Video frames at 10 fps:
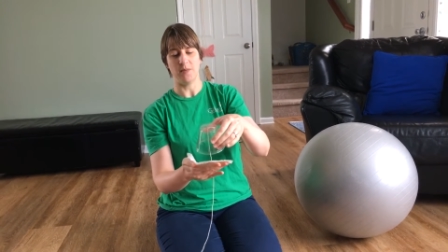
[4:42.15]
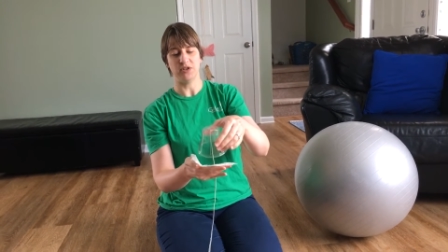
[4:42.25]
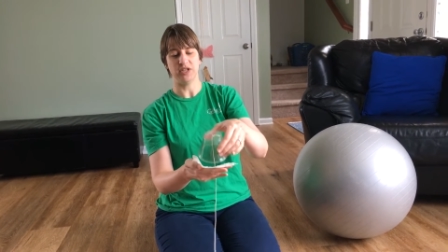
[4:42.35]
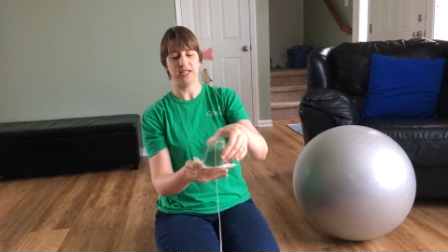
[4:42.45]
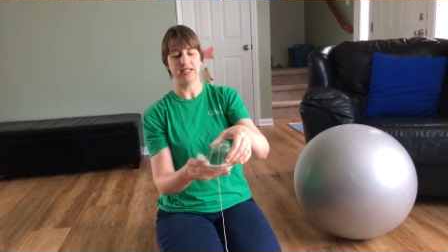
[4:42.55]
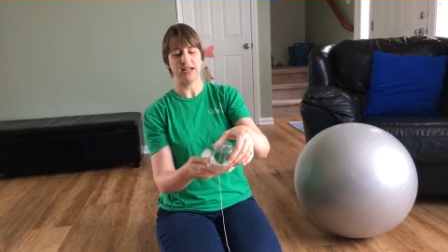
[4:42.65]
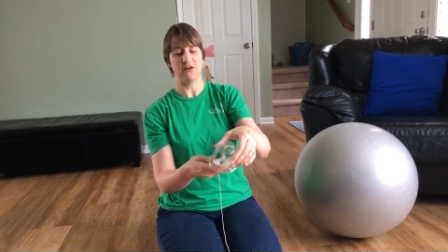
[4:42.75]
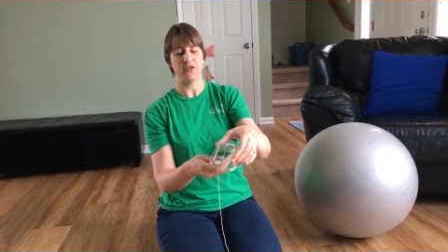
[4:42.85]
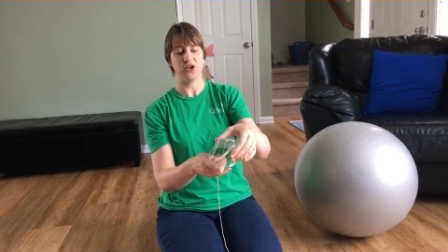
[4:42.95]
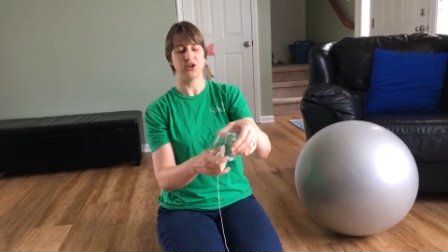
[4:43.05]
to the
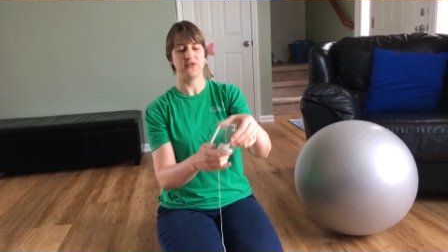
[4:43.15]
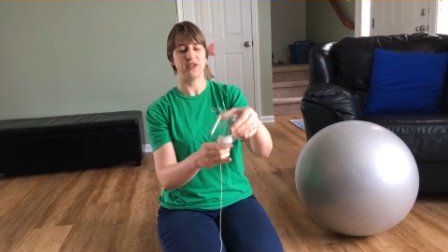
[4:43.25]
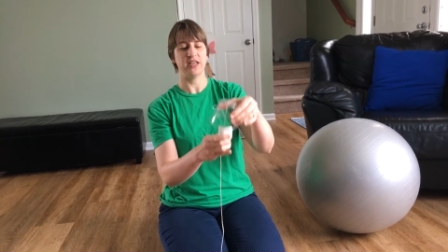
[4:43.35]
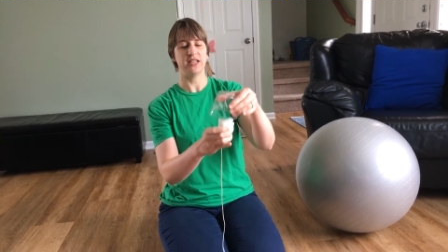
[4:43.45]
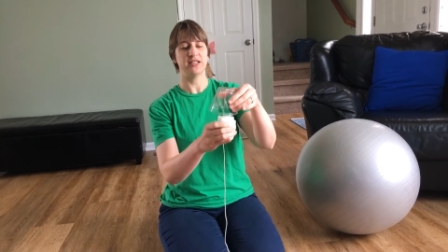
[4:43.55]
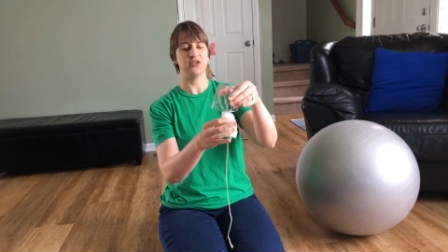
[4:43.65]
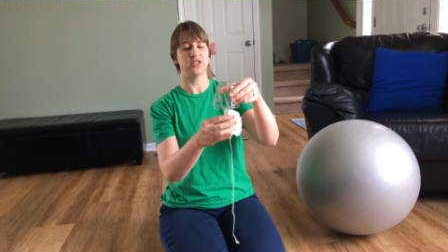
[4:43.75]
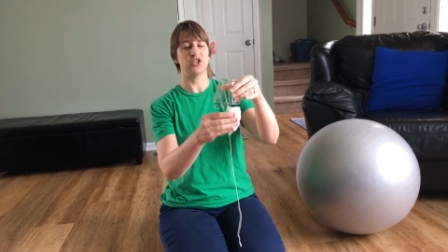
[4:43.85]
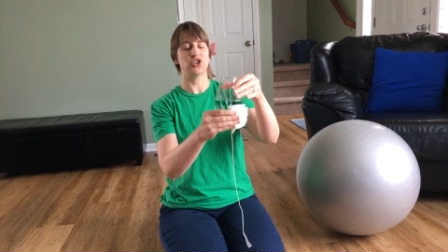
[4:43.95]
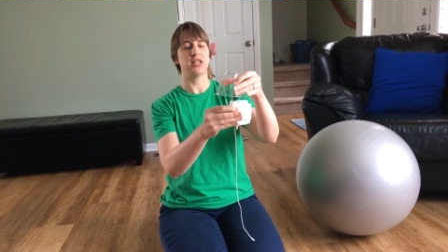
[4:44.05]
sound that you're feeling. So
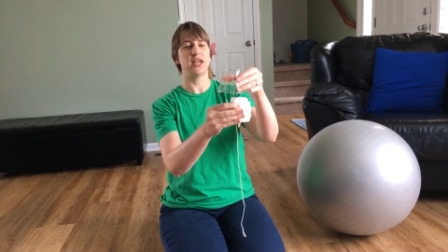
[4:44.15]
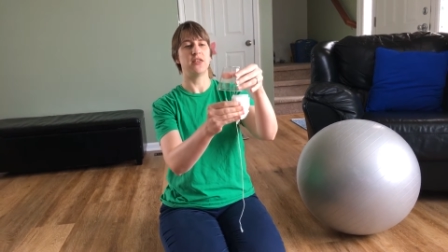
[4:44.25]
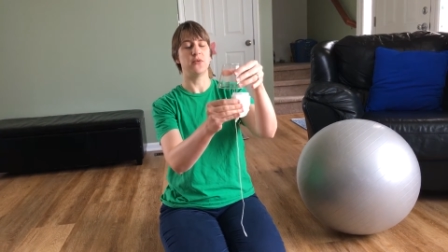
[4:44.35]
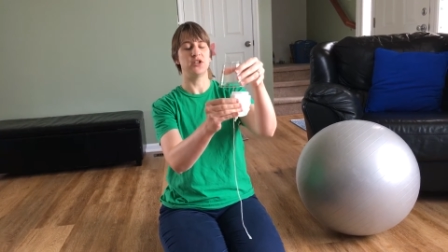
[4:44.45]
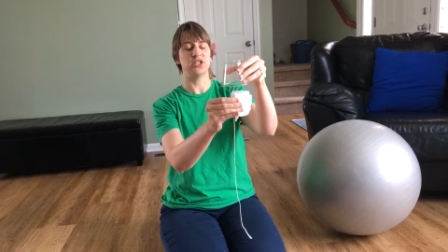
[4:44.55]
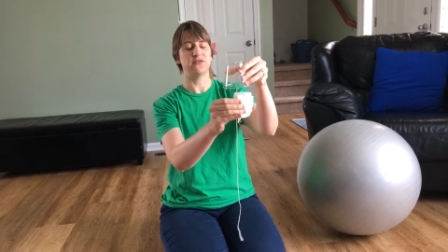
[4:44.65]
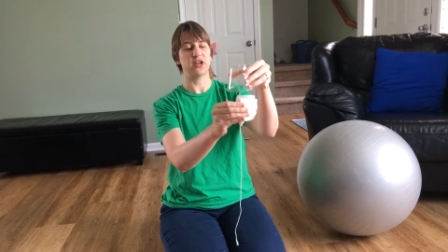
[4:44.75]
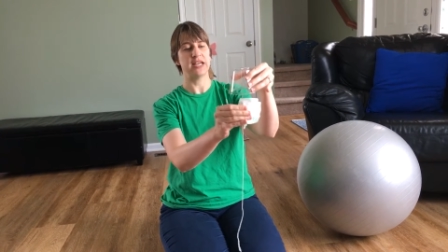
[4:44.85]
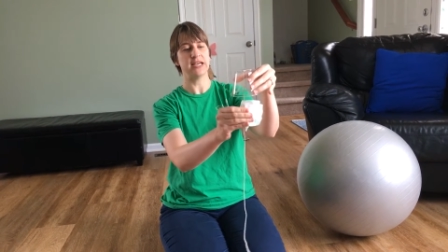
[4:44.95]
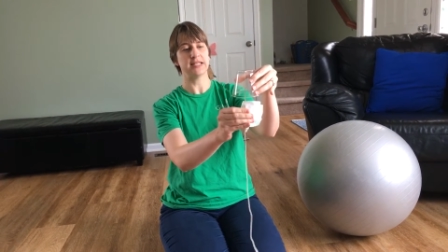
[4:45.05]
let's try the other one just for
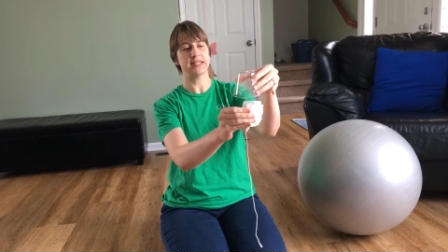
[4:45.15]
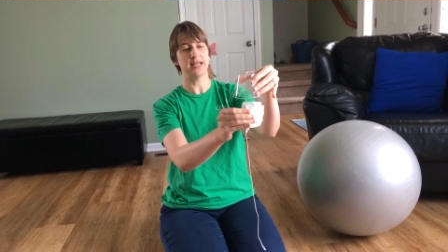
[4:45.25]
kicks.